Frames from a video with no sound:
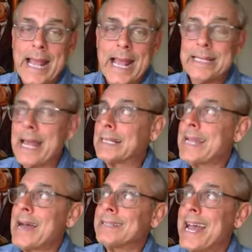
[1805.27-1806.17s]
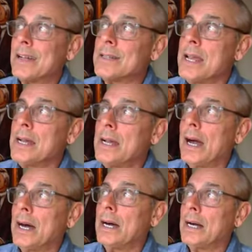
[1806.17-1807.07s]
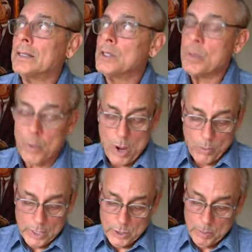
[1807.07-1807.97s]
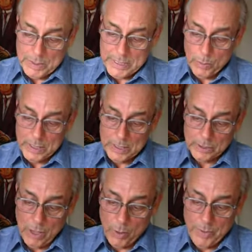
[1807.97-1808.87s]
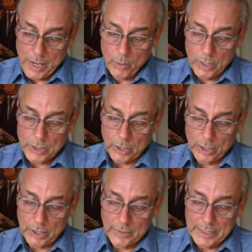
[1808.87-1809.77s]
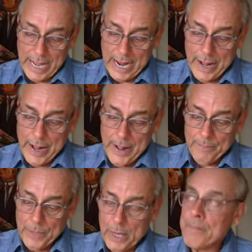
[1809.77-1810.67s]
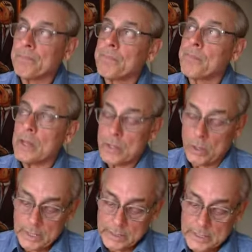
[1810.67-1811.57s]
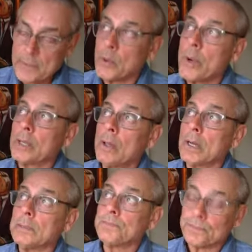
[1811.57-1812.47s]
NASDAQ is now down 2.12%, which is lower than it was earlier in the day. So let's just have a quick look.